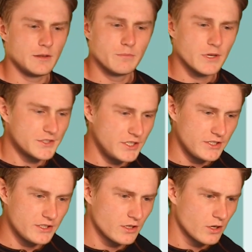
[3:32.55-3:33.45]
much
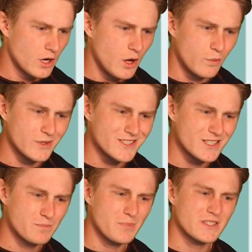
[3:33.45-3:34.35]
easier when
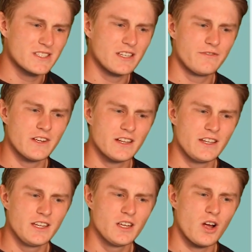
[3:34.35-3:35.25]

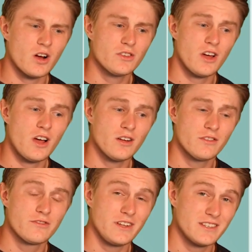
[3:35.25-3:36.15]
specifically
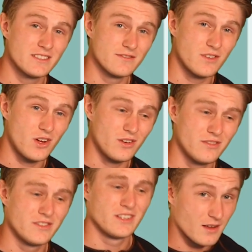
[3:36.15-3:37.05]
cartography is
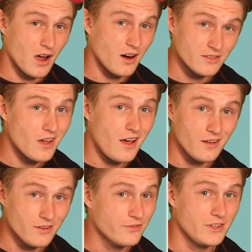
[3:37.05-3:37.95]
involved.
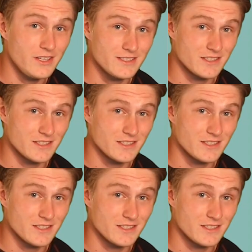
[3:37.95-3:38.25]
Cartography is